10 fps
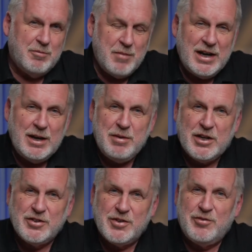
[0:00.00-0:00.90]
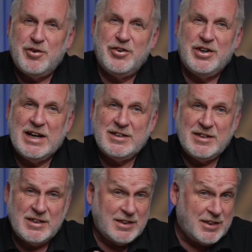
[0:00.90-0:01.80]
mainly because the
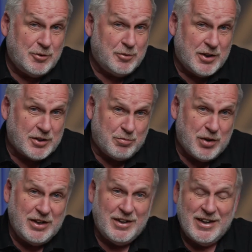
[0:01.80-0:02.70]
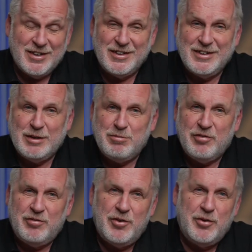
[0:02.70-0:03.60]
400S still works brilliantly as it did
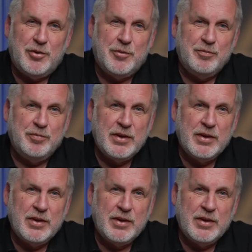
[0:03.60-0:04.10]
before.